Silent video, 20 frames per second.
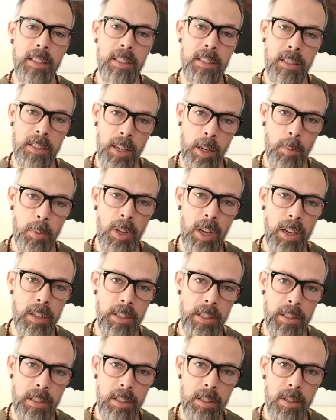these
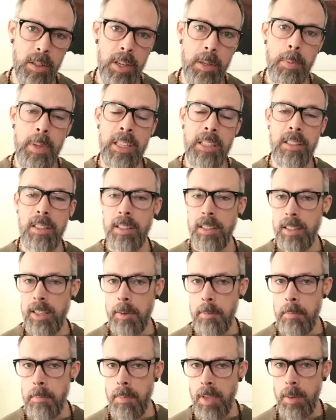subconscious agreements and
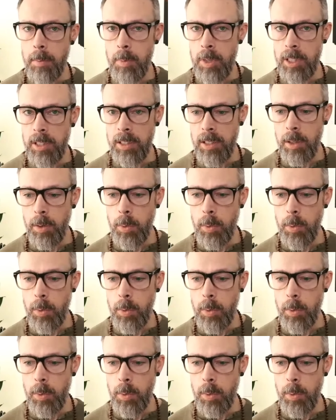commitments